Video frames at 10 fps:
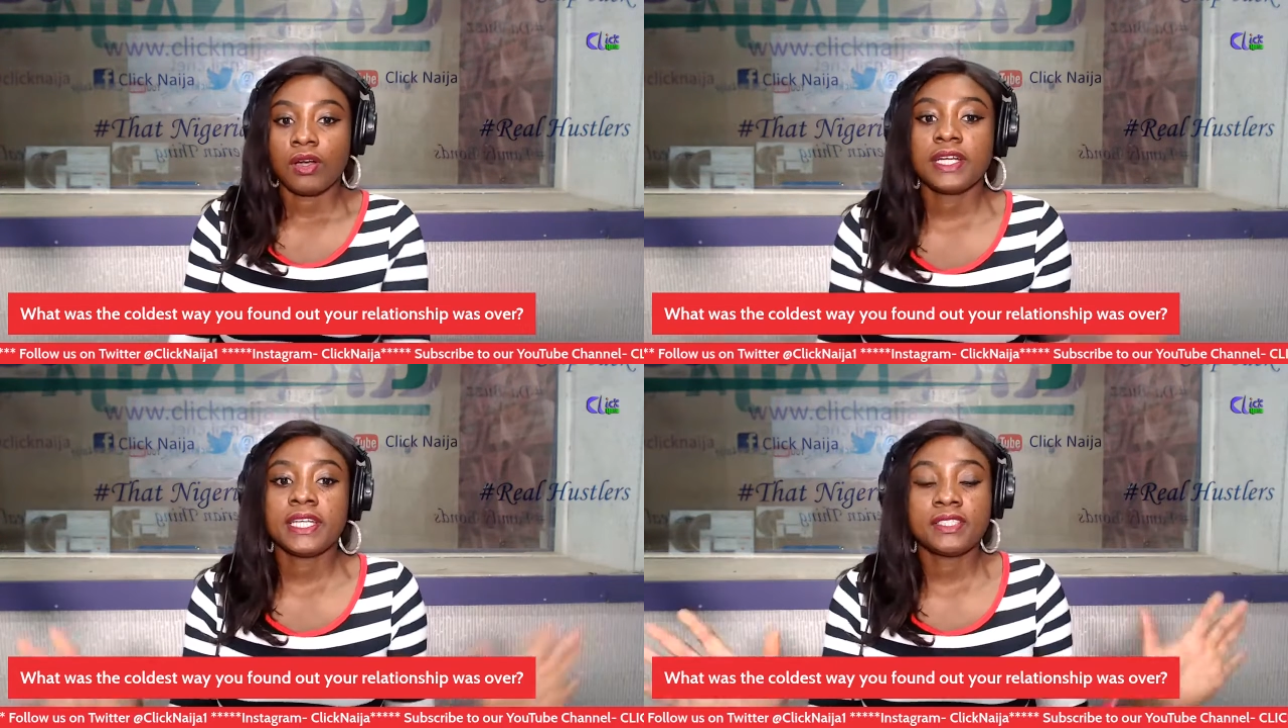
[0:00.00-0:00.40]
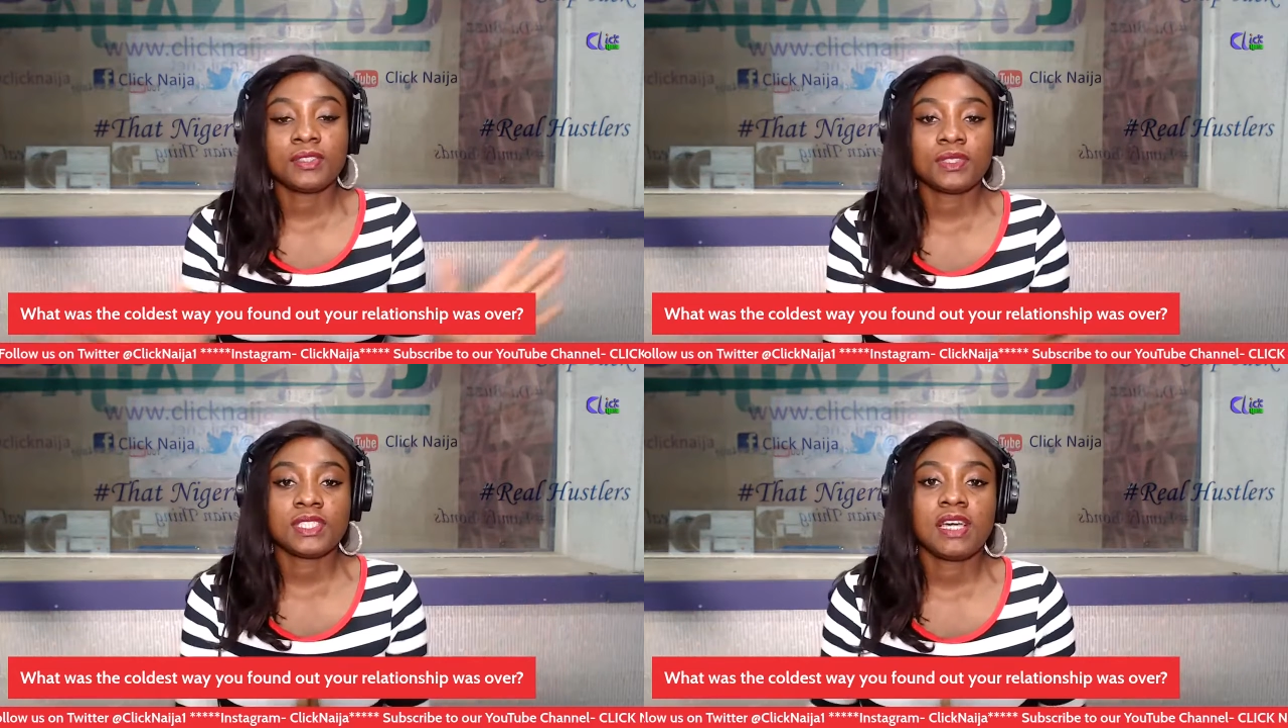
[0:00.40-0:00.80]
right, you
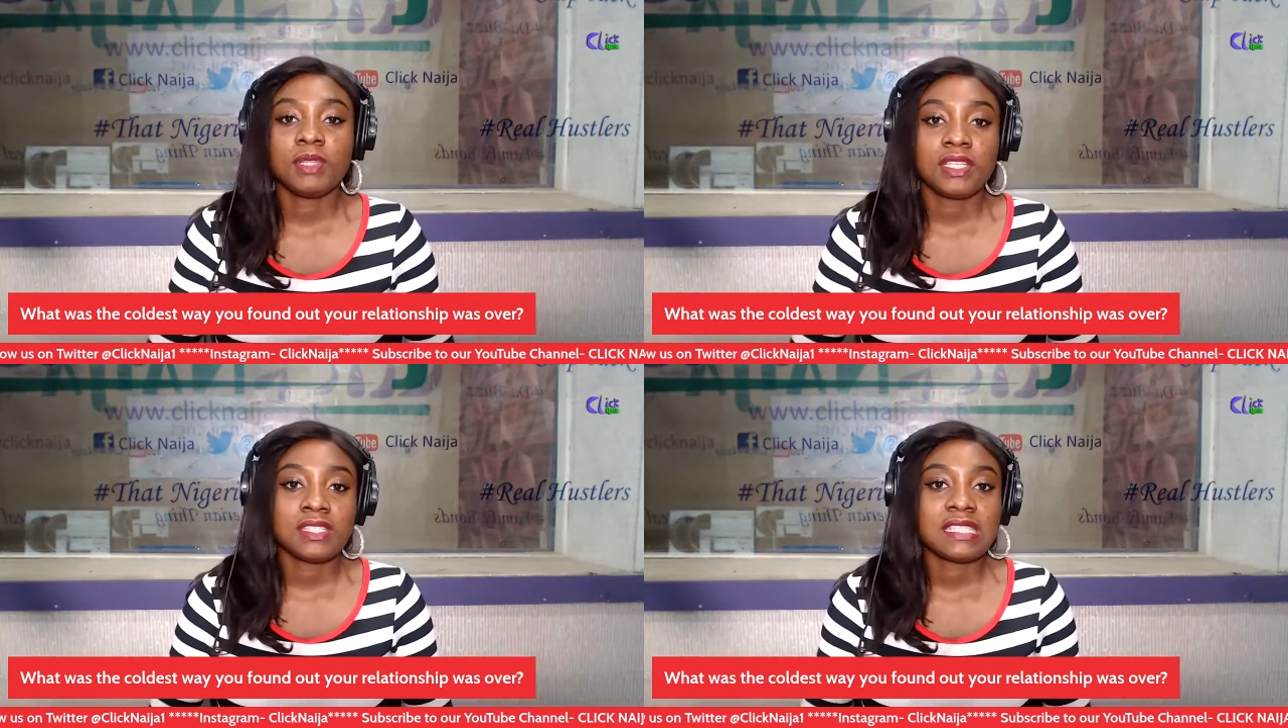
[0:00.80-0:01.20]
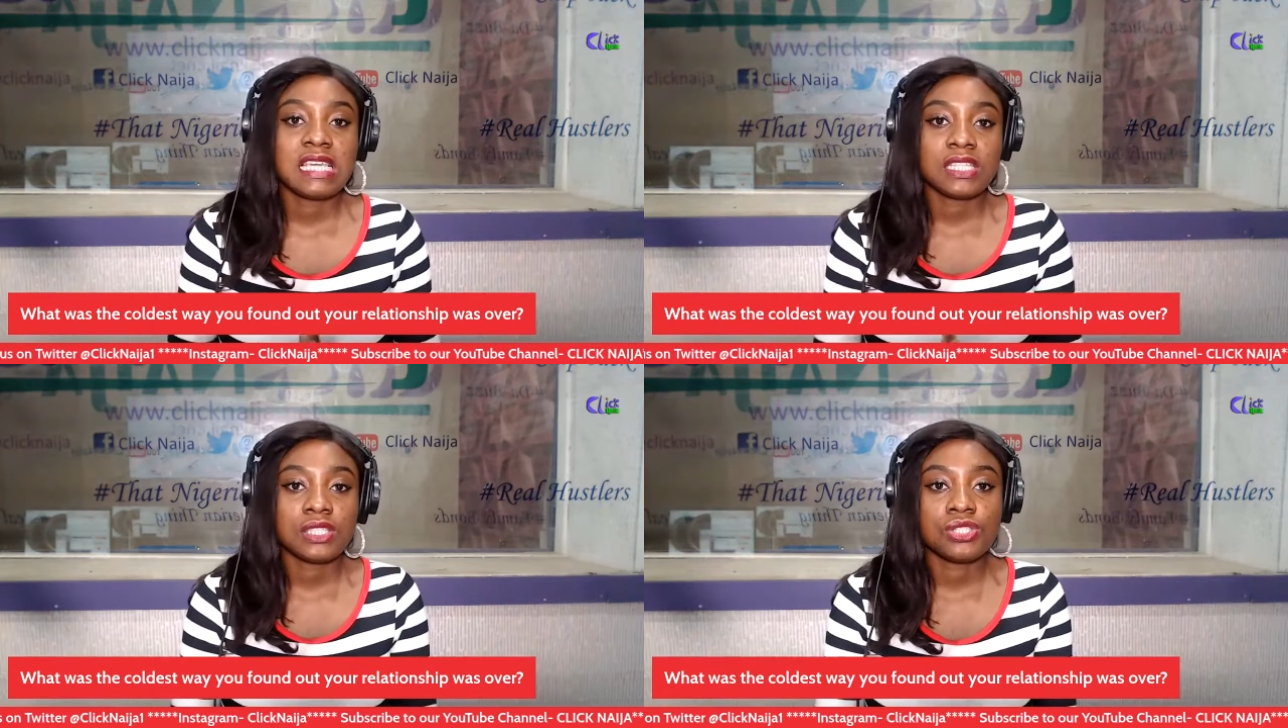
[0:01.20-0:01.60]
know what time it is.
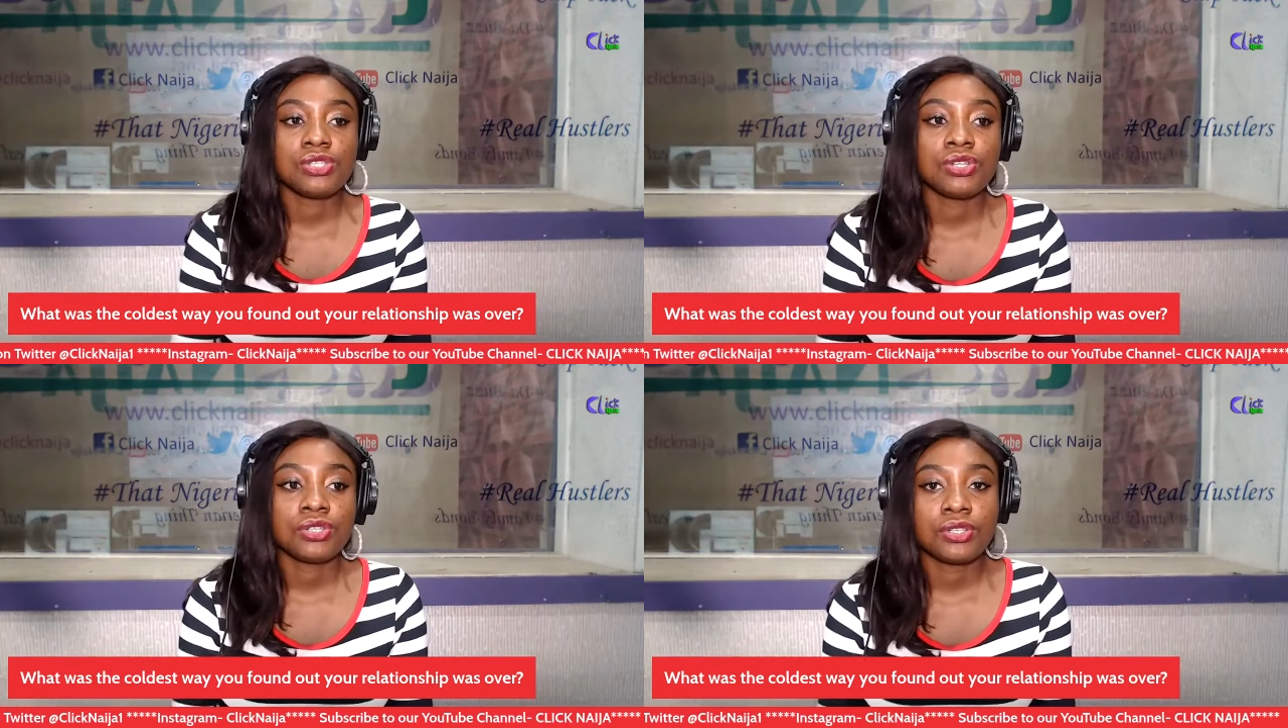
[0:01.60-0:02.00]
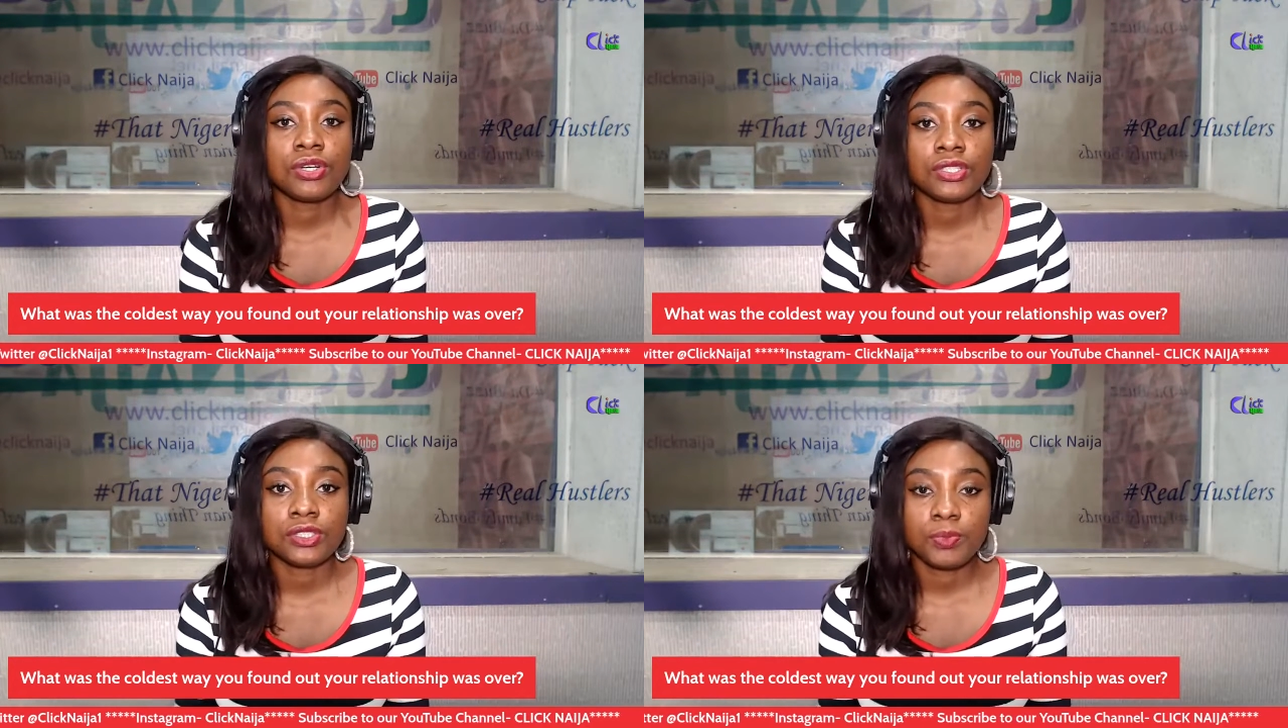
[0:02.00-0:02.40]
It's your
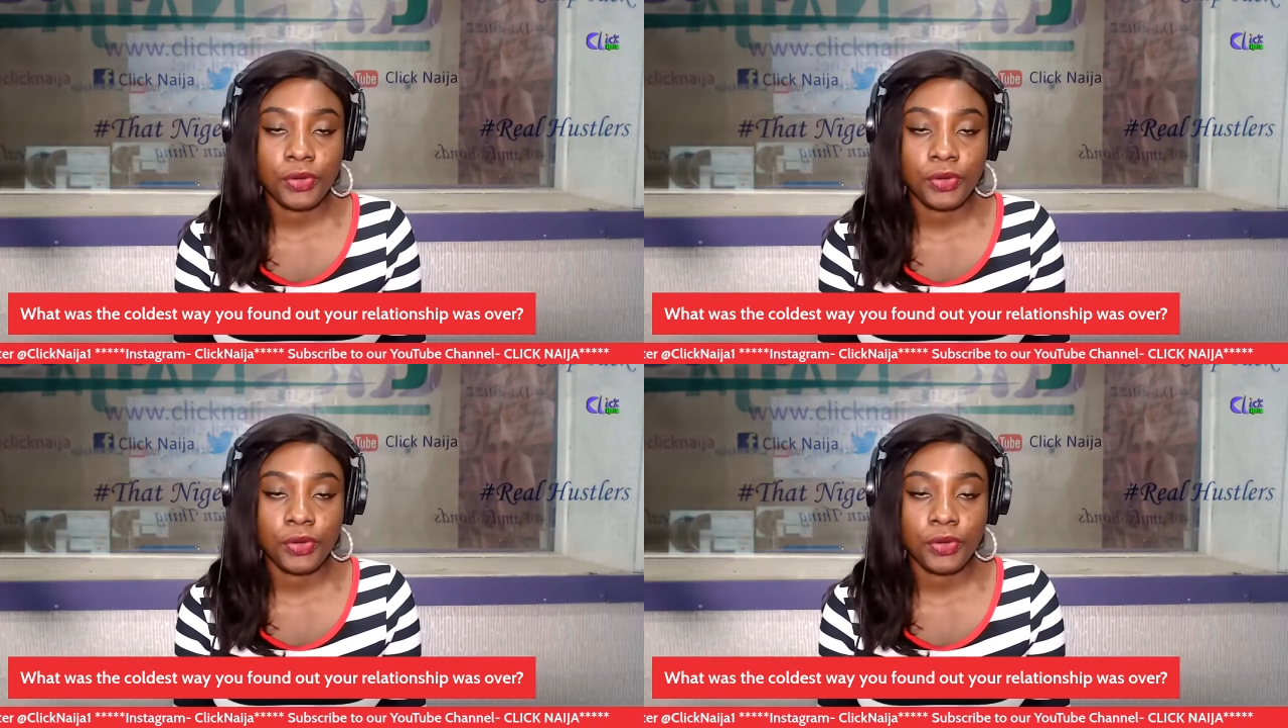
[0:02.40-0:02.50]
crush